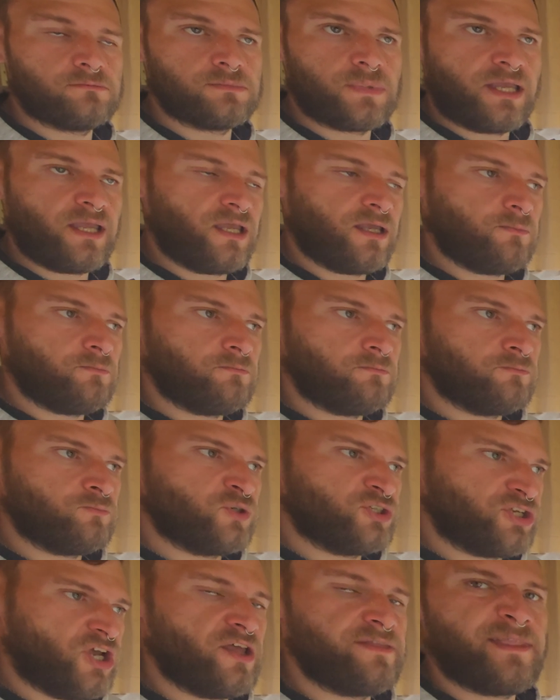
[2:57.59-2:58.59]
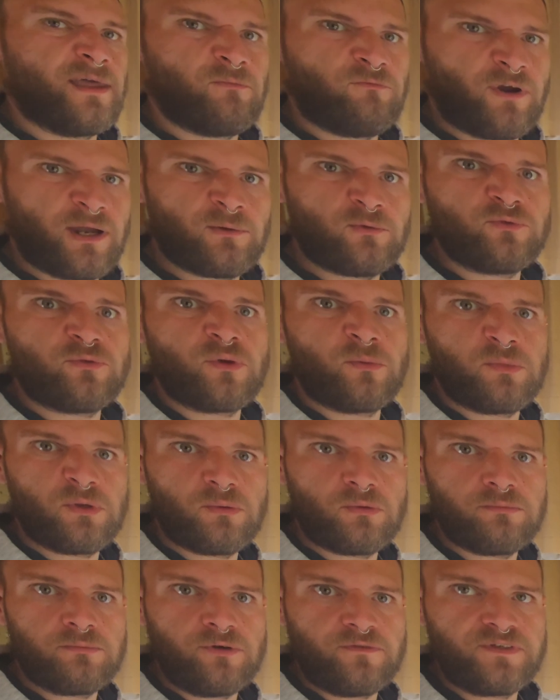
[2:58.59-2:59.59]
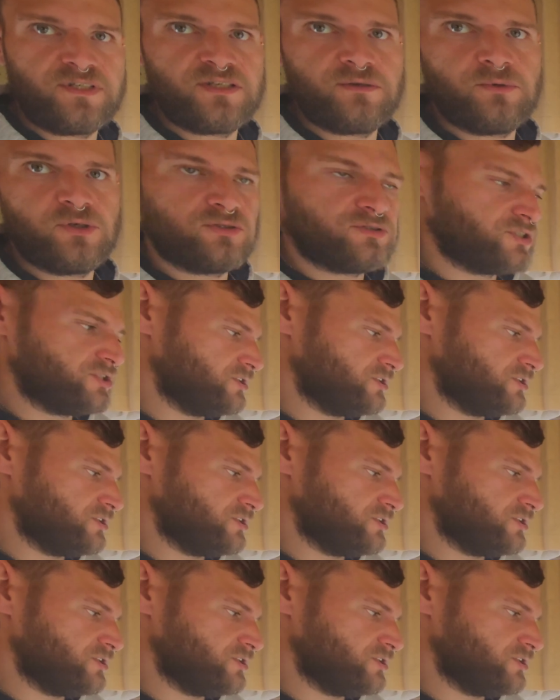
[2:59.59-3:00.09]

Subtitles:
We turn them round when we obviously want